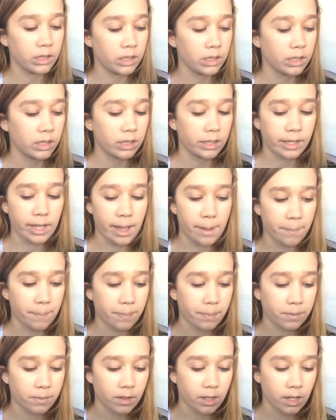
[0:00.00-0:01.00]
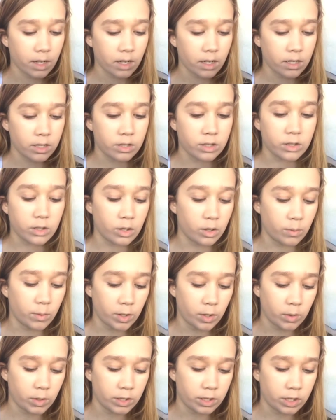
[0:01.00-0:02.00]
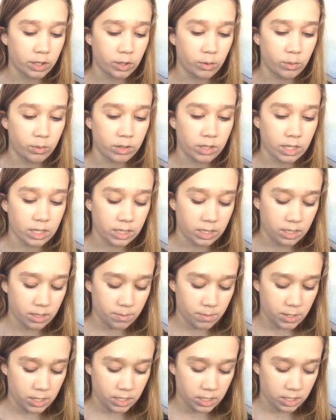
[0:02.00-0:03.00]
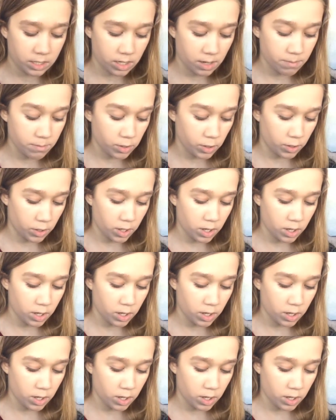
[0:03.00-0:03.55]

Yeah. So we're going to use some Summer.